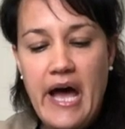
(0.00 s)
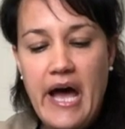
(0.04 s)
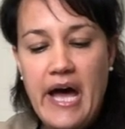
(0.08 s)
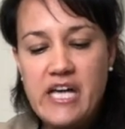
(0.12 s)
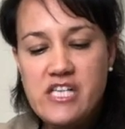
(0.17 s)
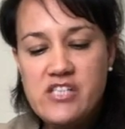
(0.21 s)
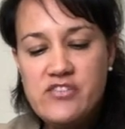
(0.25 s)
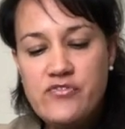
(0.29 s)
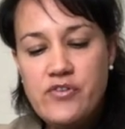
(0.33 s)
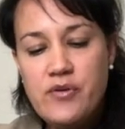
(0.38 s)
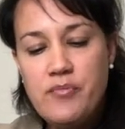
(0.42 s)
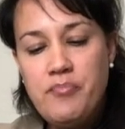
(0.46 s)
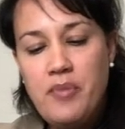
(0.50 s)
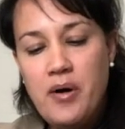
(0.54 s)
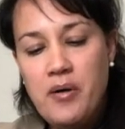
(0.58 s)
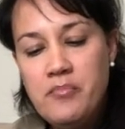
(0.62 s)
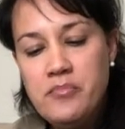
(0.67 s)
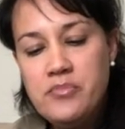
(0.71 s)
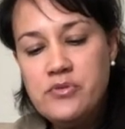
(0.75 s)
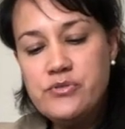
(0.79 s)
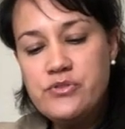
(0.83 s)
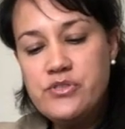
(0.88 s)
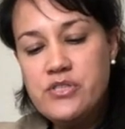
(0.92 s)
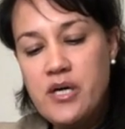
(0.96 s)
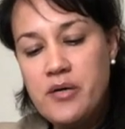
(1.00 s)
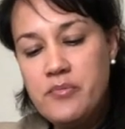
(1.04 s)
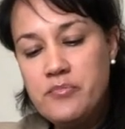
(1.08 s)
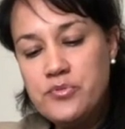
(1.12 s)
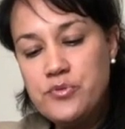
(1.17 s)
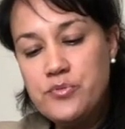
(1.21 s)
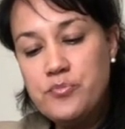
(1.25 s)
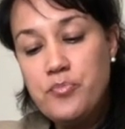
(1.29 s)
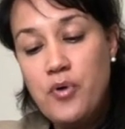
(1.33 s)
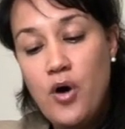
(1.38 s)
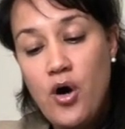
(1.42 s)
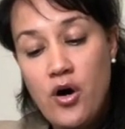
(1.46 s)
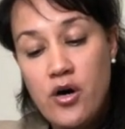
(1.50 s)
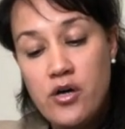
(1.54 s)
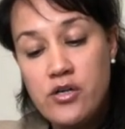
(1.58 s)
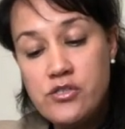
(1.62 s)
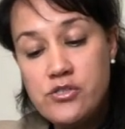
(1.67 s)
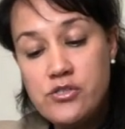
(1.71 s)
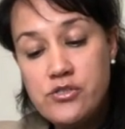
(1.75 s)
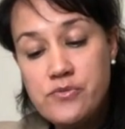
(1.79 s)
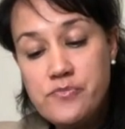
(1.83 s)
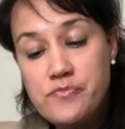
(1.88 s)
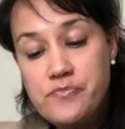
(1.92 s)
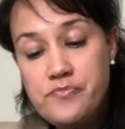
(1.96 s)
As for Bumble Dumble
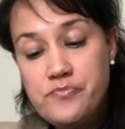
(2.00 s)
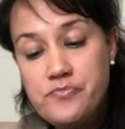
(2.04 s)
Pot,